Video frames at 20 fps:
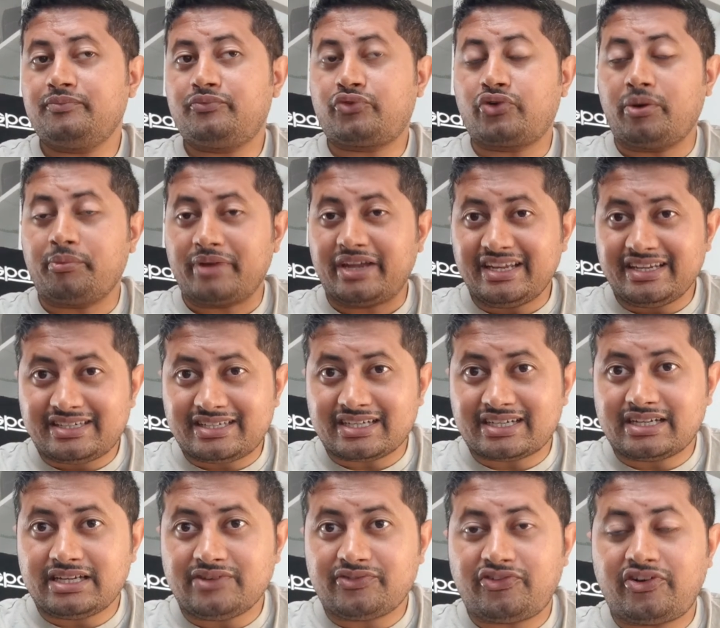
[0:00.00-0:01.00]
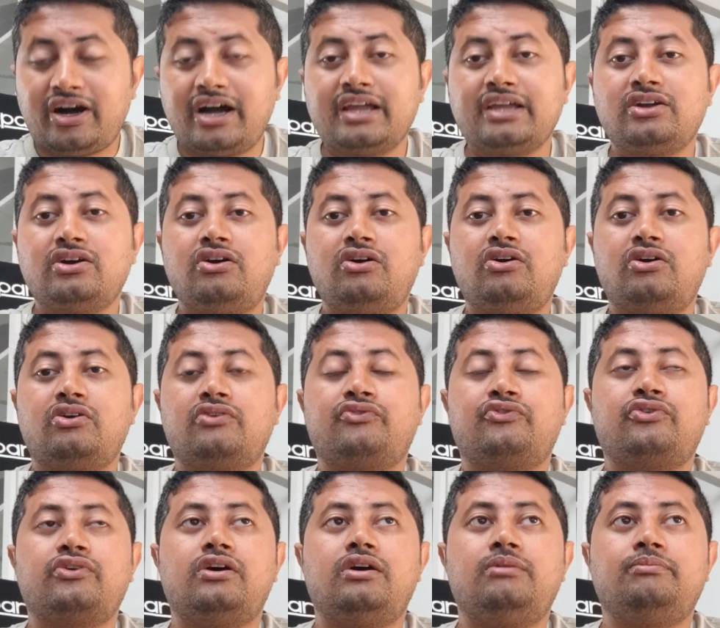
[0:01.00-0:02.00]
from Integrify or
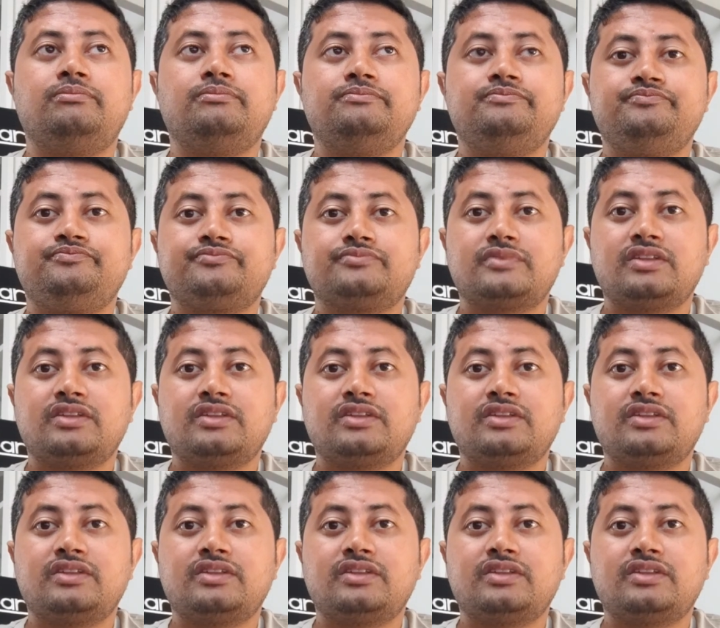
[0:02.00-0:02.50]
from